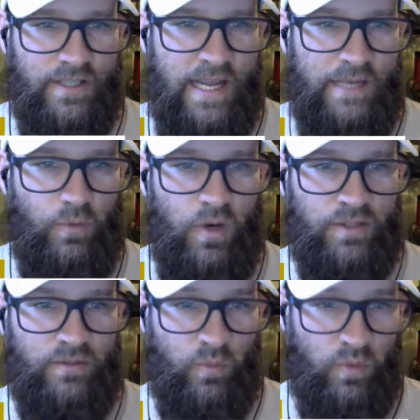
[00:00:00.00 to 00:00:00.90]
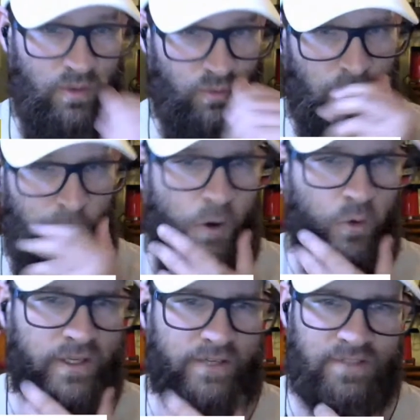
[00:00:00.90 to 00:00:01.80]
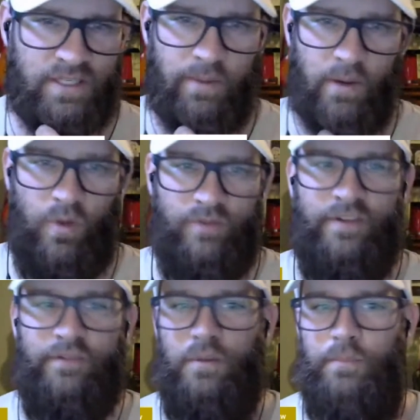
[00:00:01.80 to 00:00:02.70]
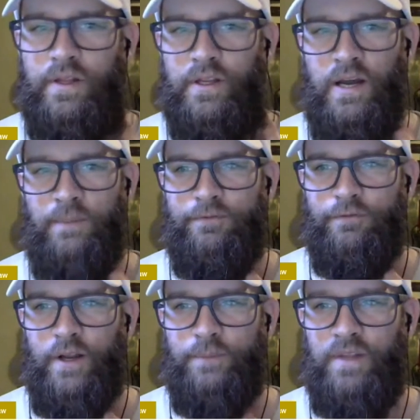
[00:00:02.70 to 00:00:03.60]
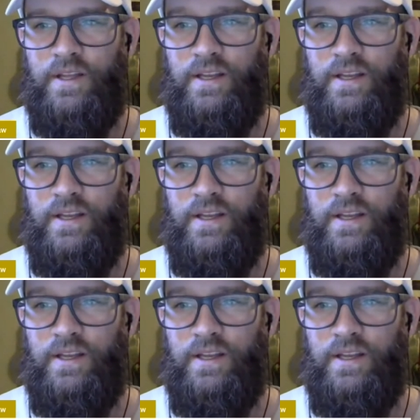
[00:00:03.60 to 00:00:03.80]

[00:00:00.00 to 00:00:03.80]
Kane will only if City pay 150 million up front.